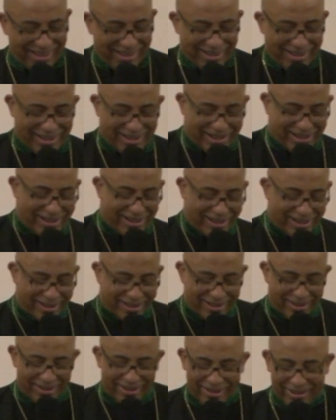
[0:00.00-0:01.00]
uh,
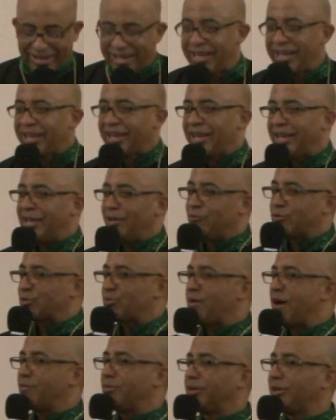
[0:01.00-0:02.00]
he, he, was
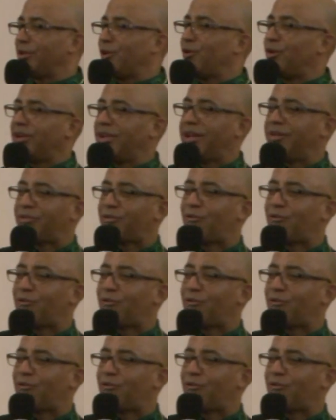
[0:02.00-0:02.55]
probably a lower left